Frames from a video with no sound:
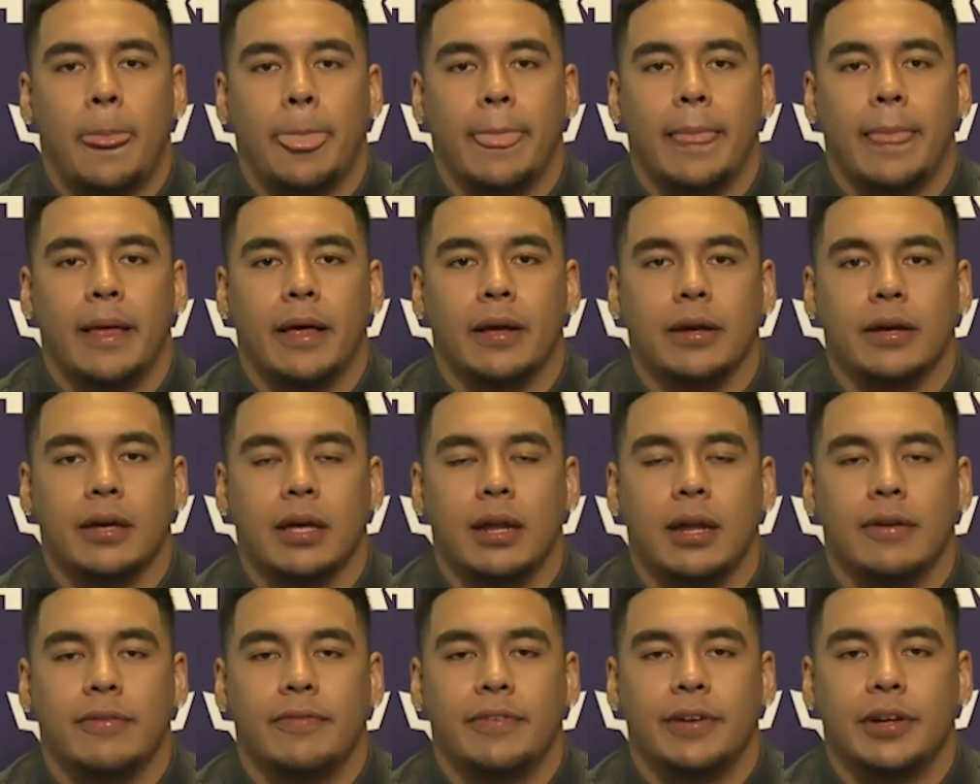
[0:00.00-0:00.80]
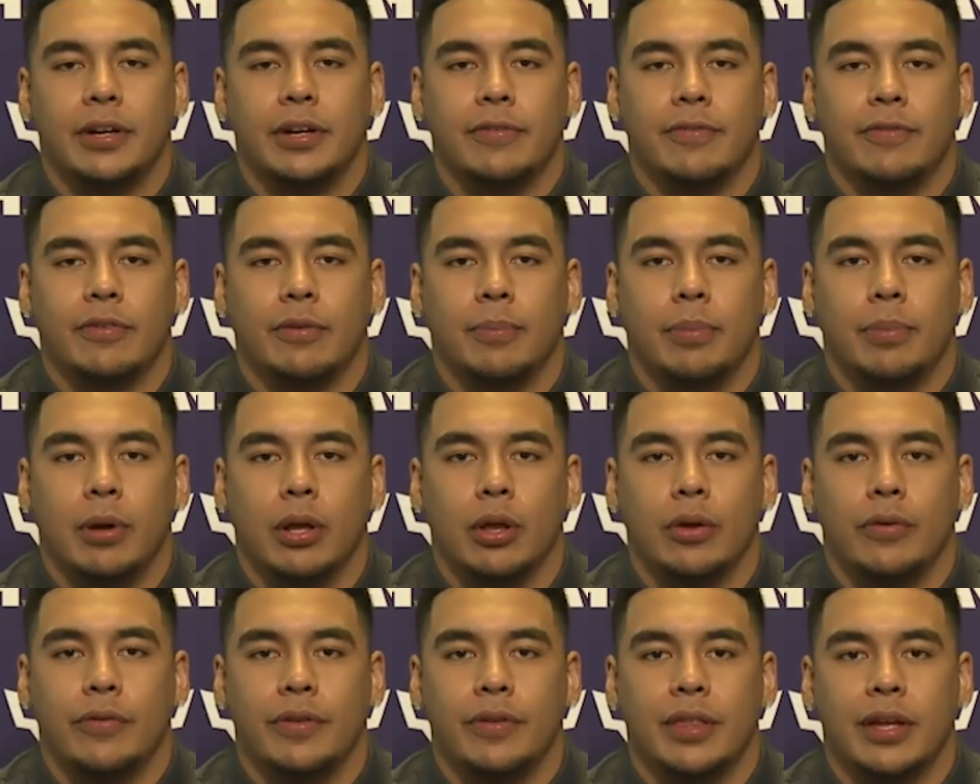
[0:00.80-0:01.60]
Uh, kind of figured
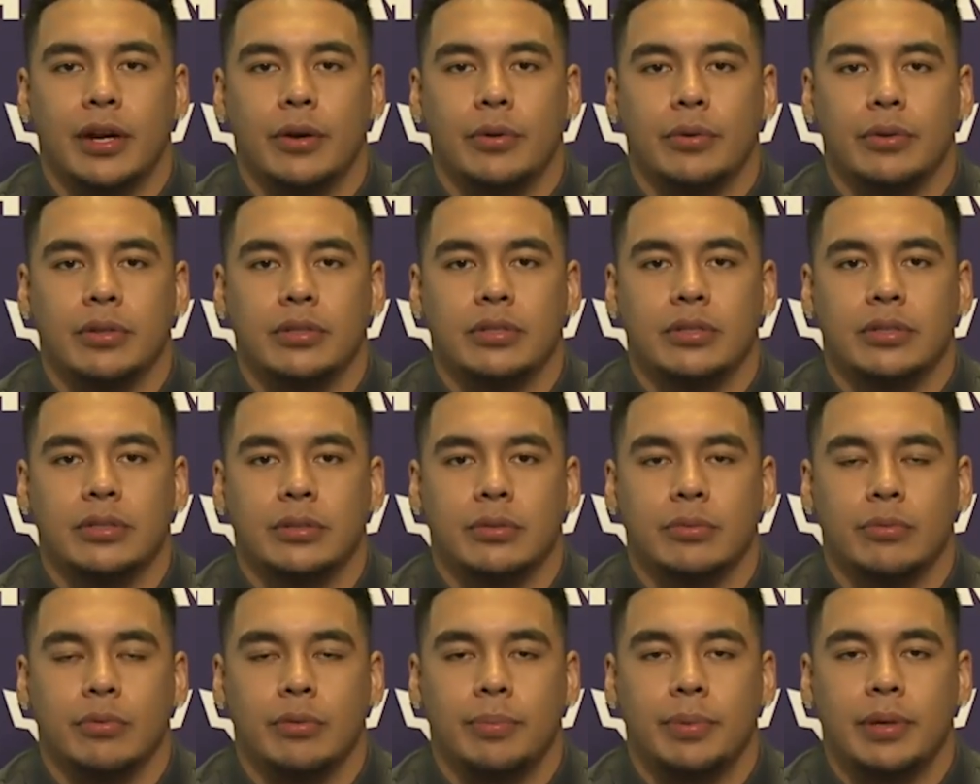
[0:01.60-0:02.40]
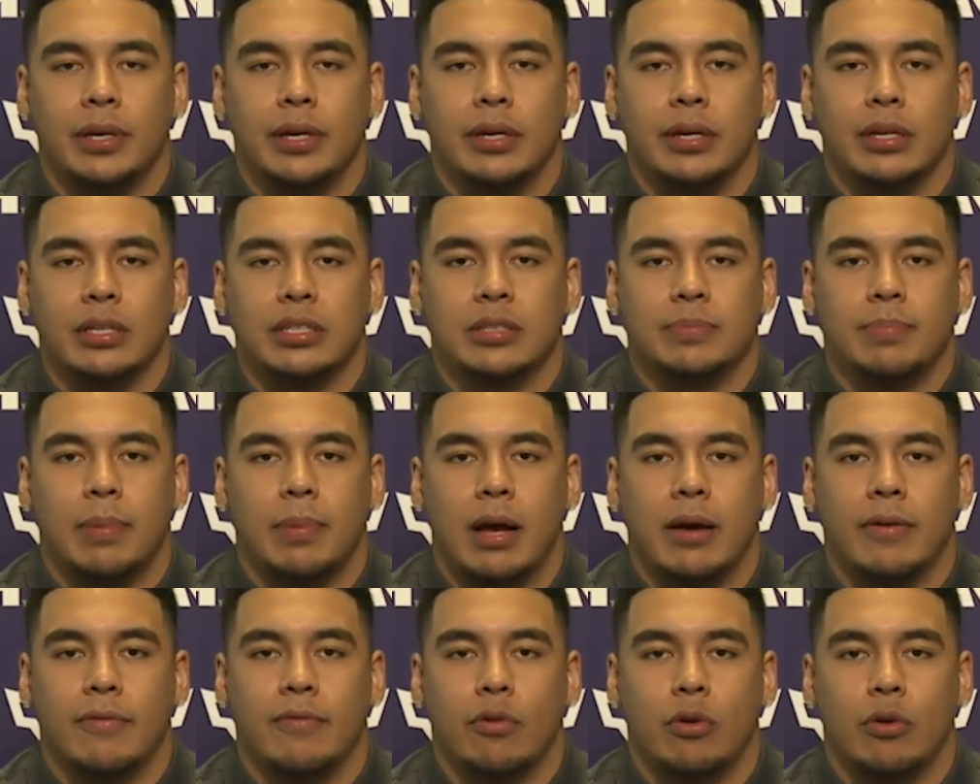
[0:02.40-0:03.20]
football over there was would be a good
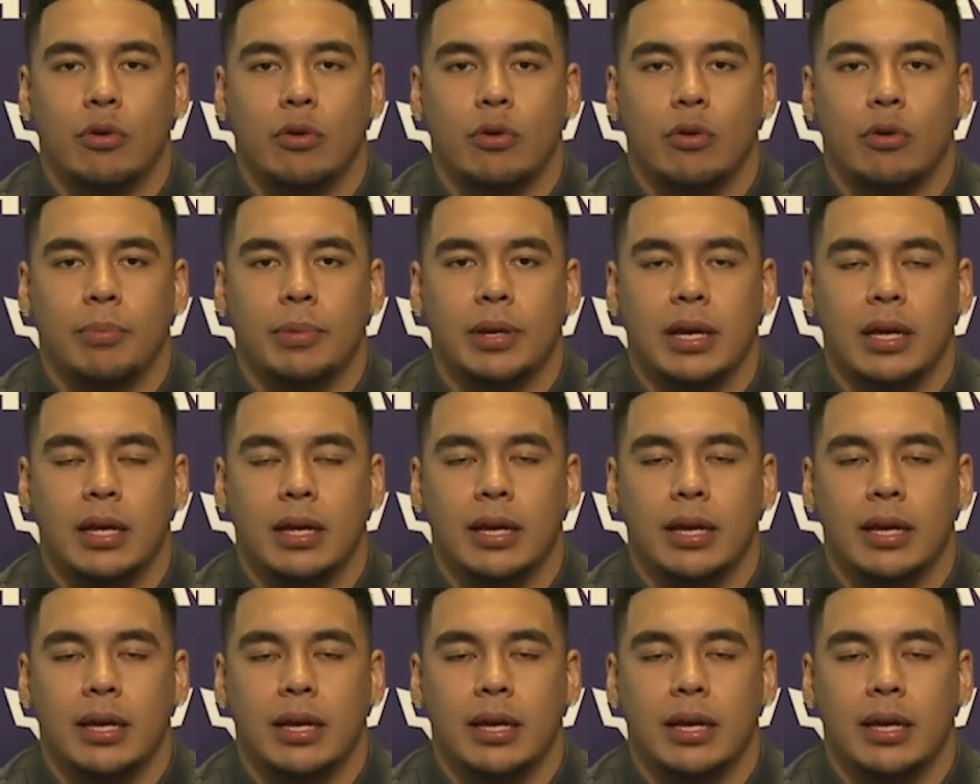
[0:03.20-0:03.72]
spot for me.